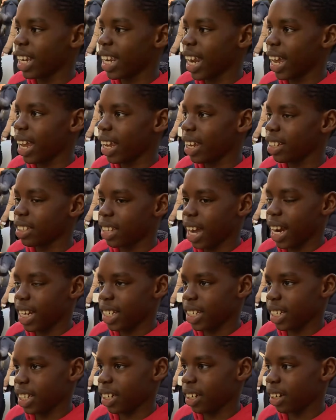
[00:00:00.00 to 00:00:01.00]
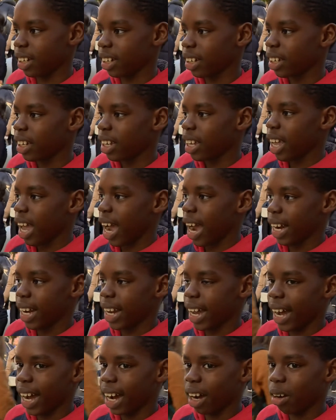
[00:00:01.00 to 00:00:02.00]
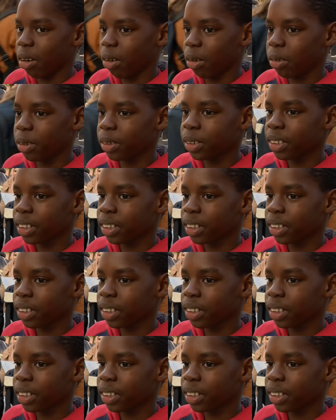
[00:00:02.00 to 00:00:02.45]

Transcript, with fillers: like the idea and how,